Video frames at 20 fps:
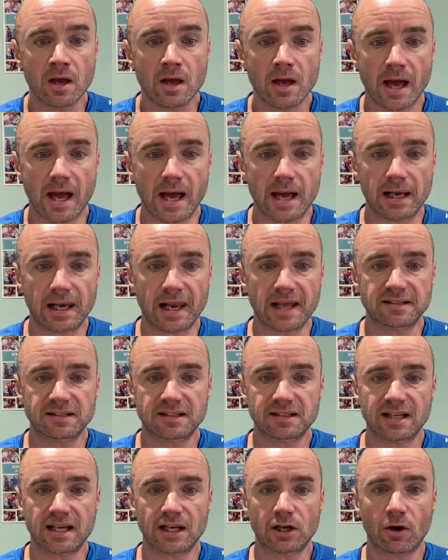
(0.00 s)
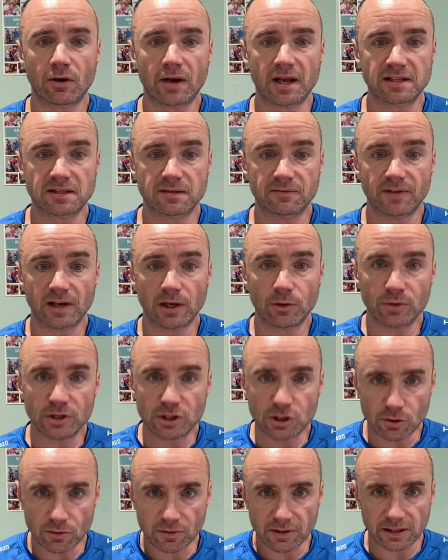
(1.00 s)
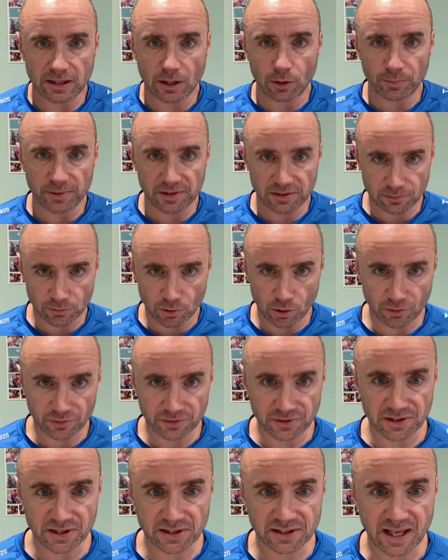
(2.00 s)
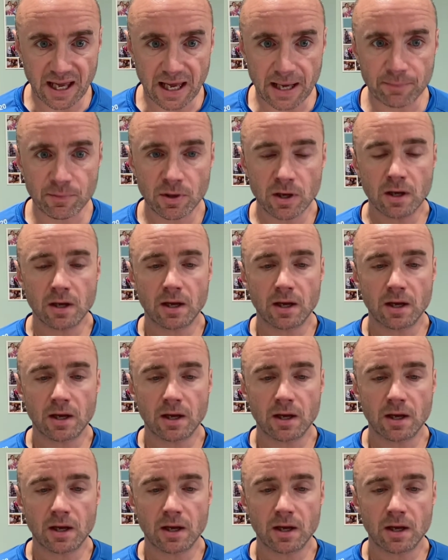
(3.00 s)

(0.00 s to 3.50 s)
Leicester take on Aston Villa. We do think there'll be some goals in this game.